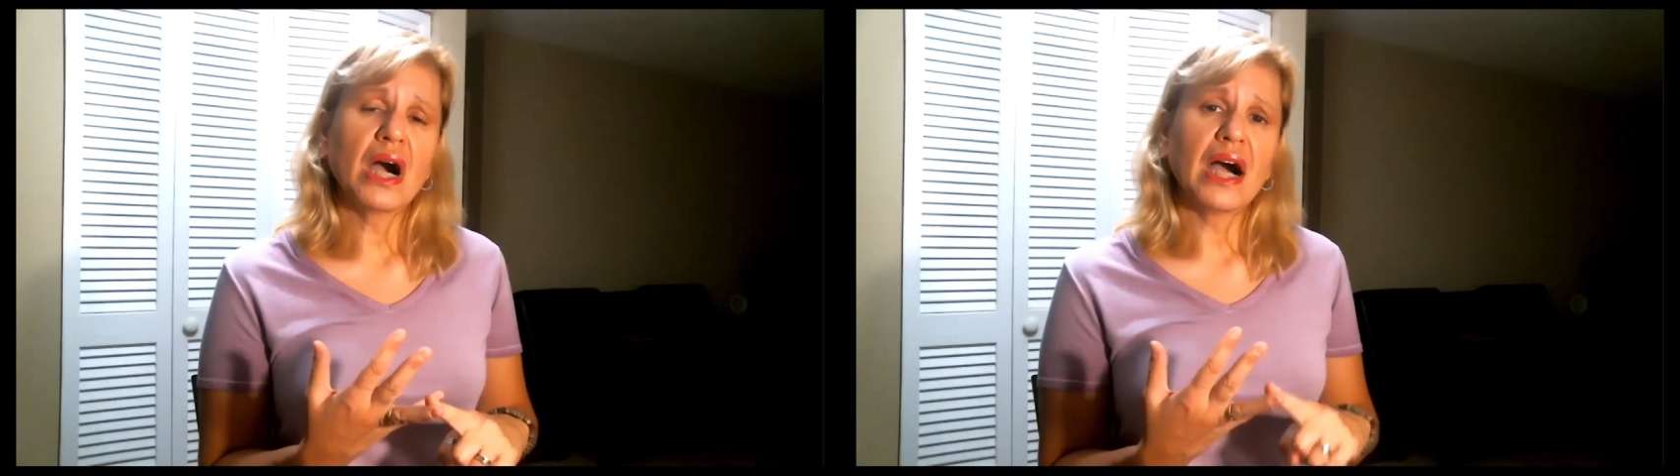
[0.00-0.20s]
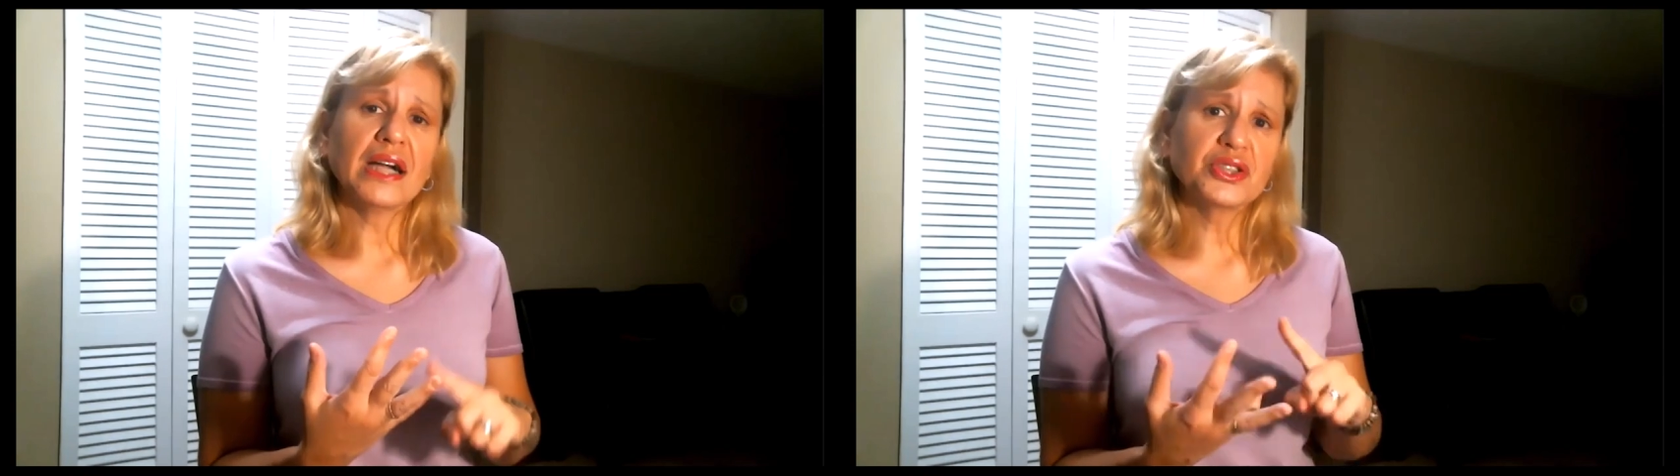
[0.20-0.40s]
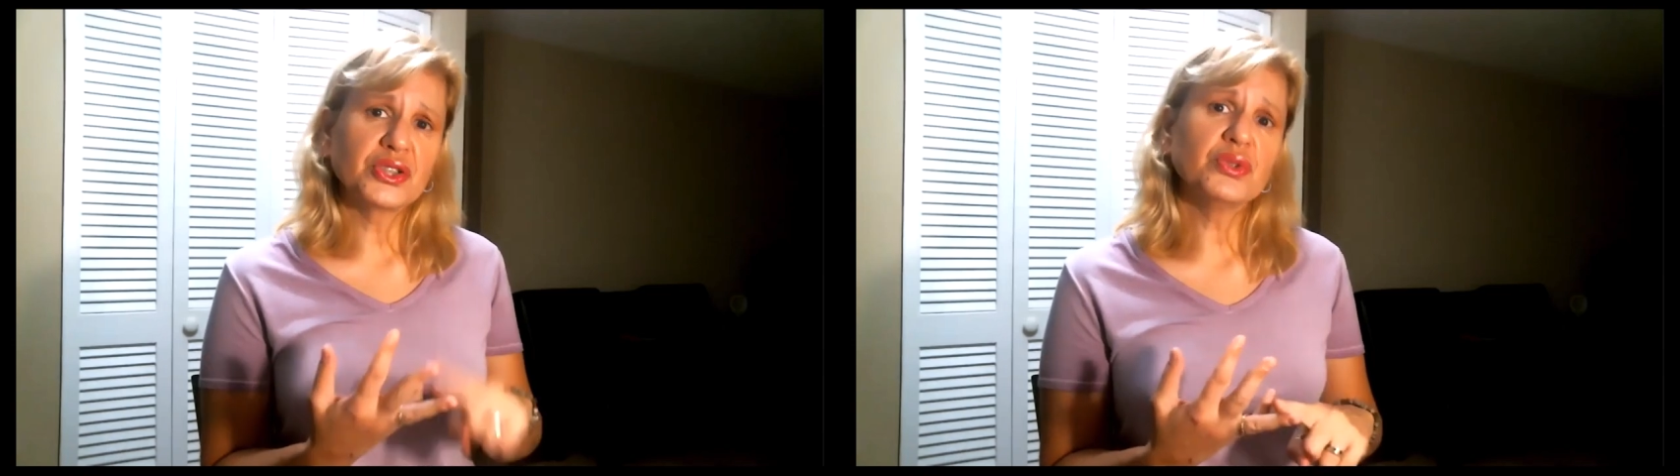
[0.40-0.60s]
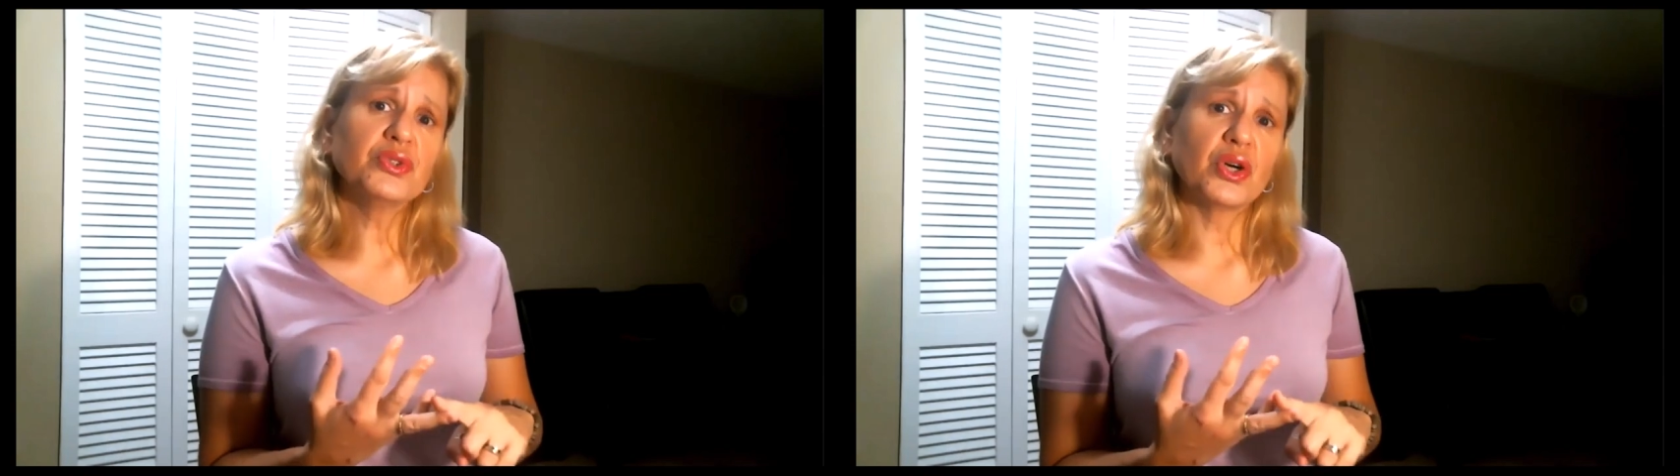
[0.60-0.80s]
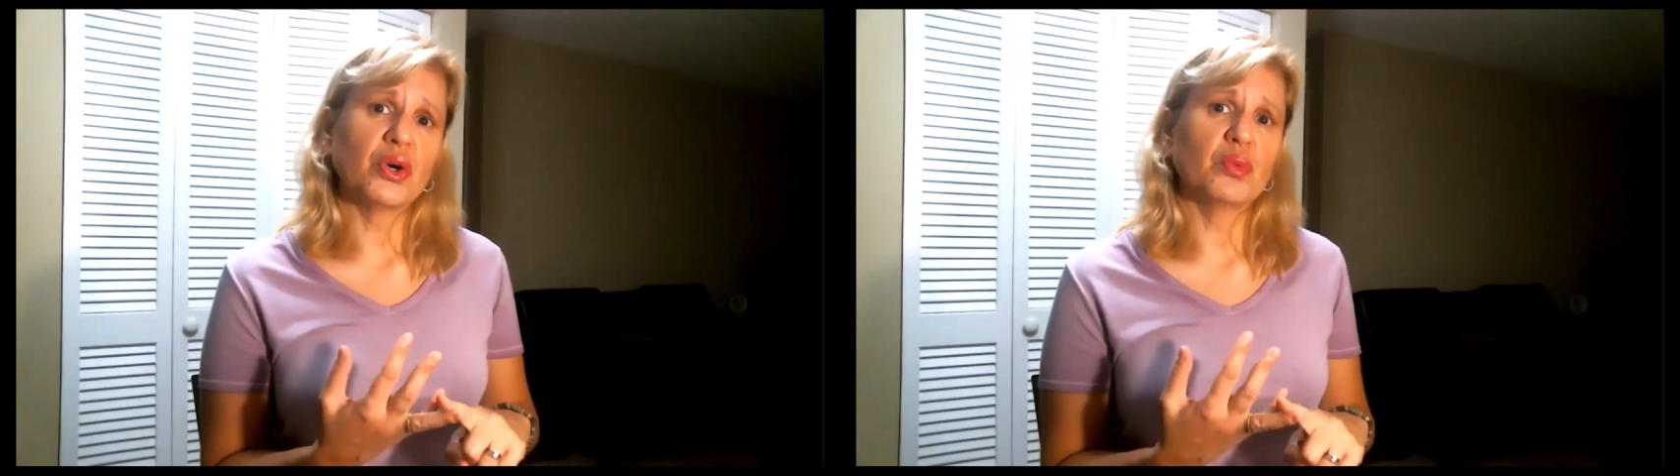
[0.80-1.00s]
I do
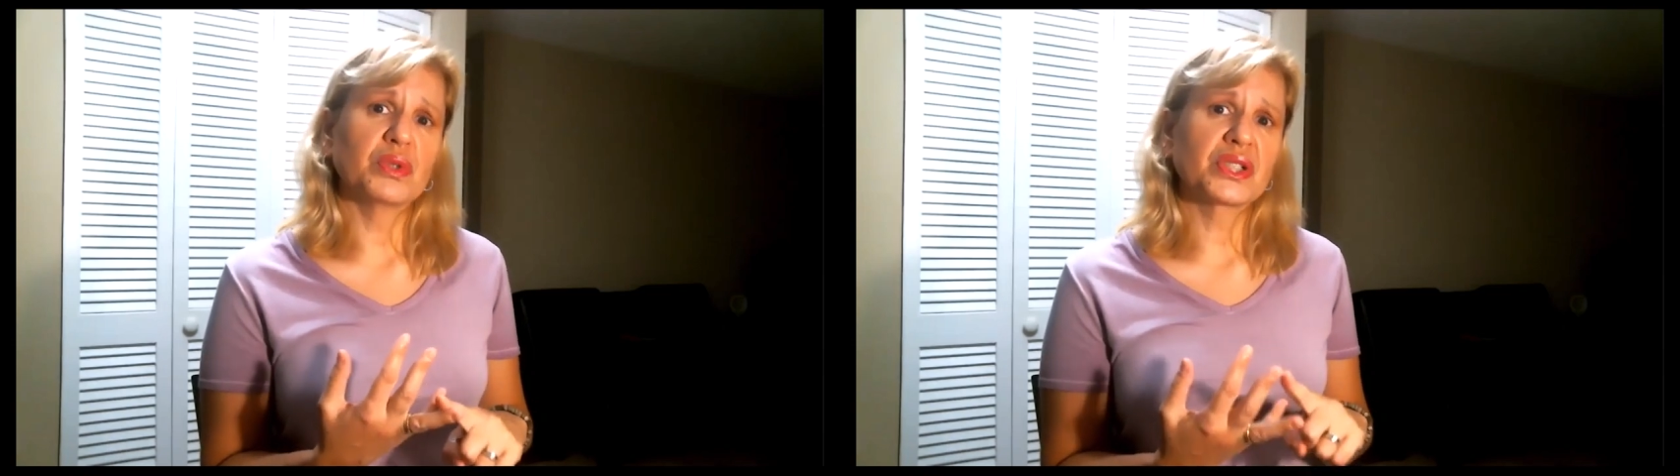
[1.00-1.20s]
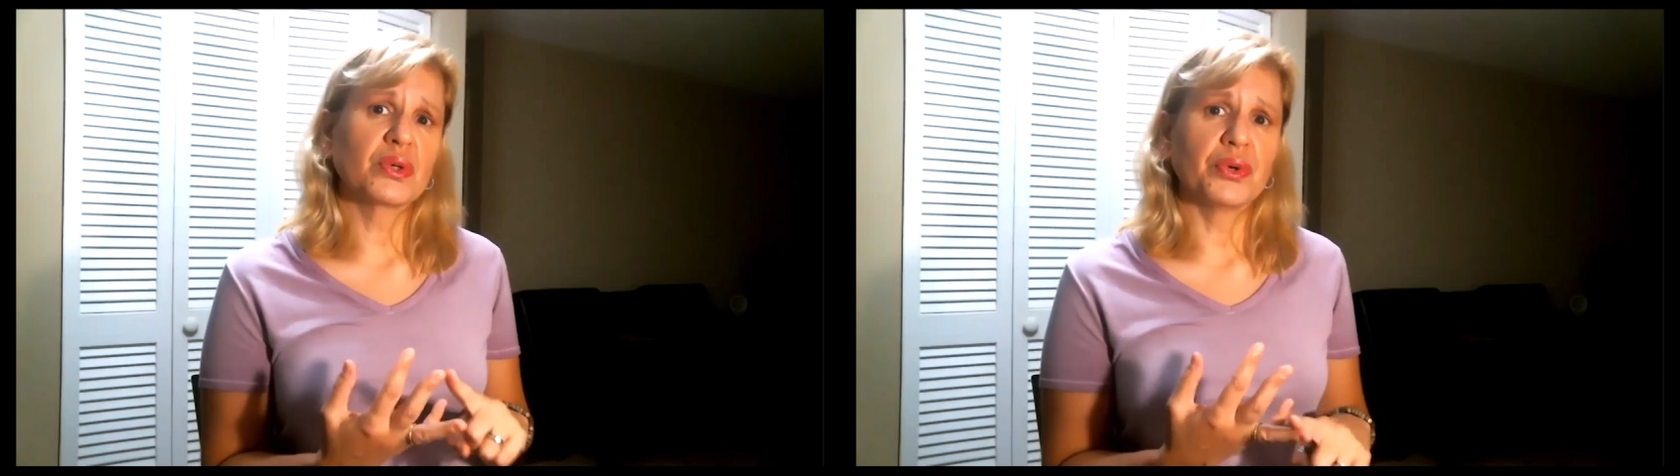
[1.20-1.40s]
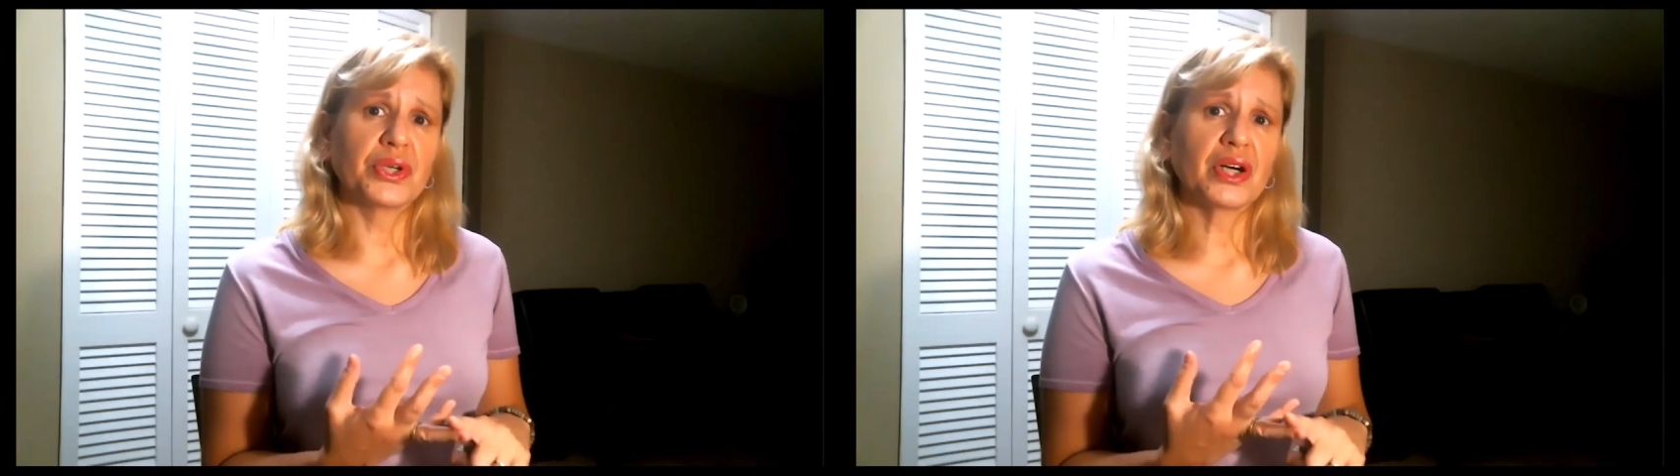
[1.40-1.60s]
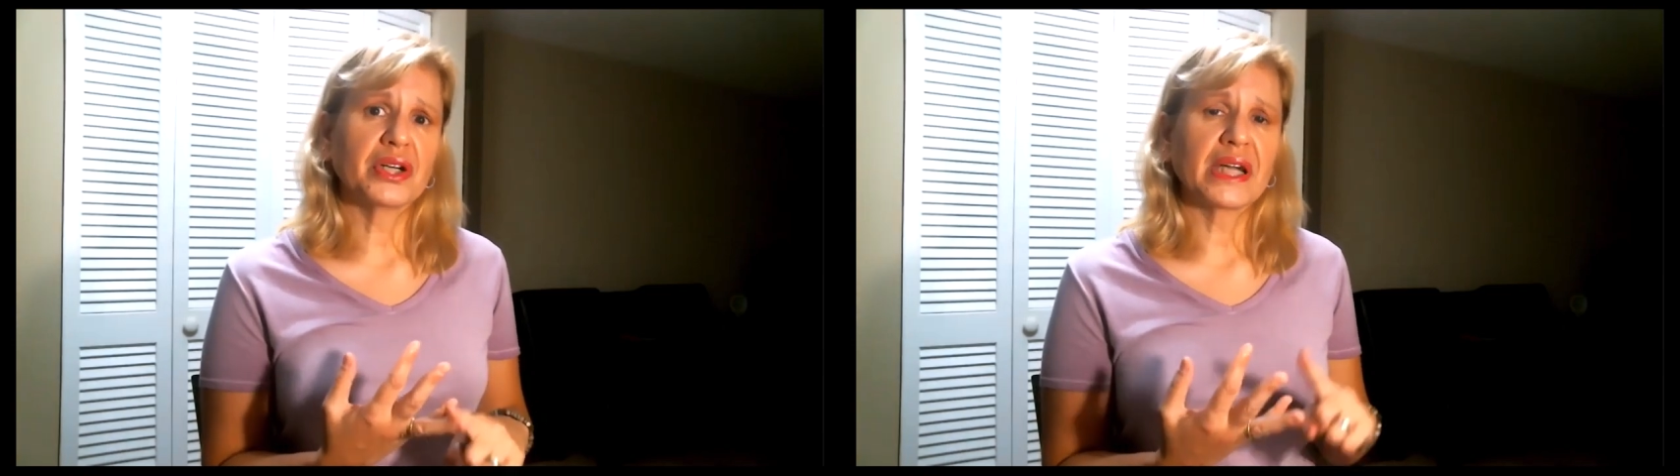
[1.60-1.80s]
know what's going on.